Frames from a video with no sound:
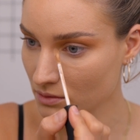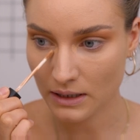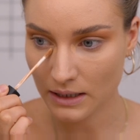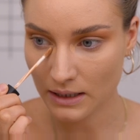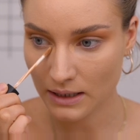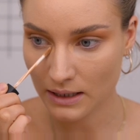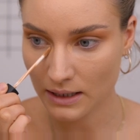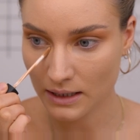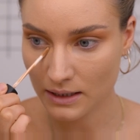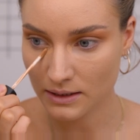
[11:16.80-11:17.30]

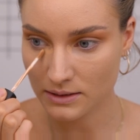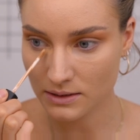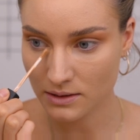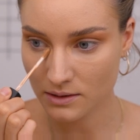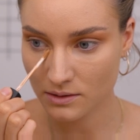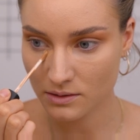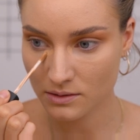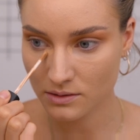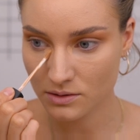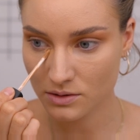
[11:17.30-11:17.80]
and
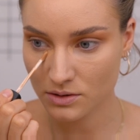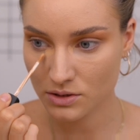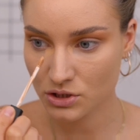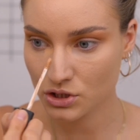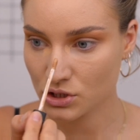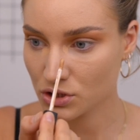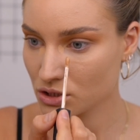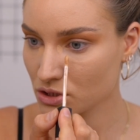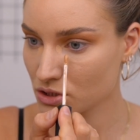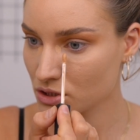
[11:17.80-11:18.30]

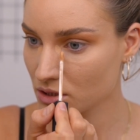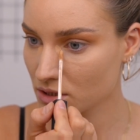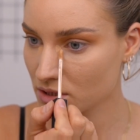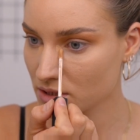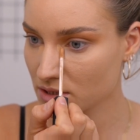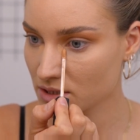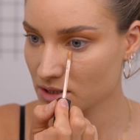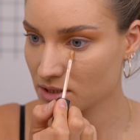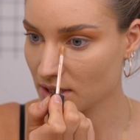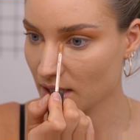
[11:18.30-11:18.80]

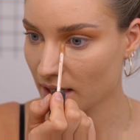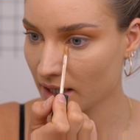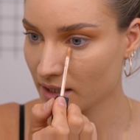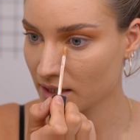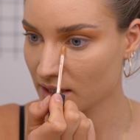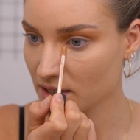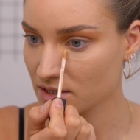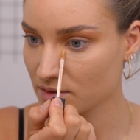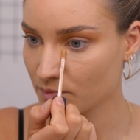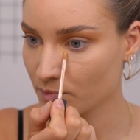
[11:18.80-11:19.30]
just the
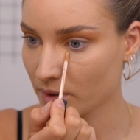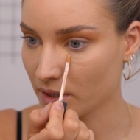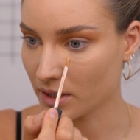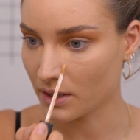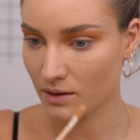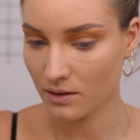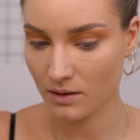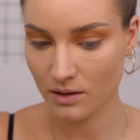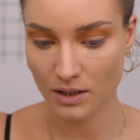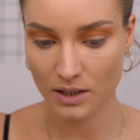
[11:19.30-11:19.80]
tiniest
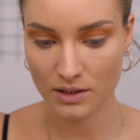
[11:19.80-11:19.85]
bit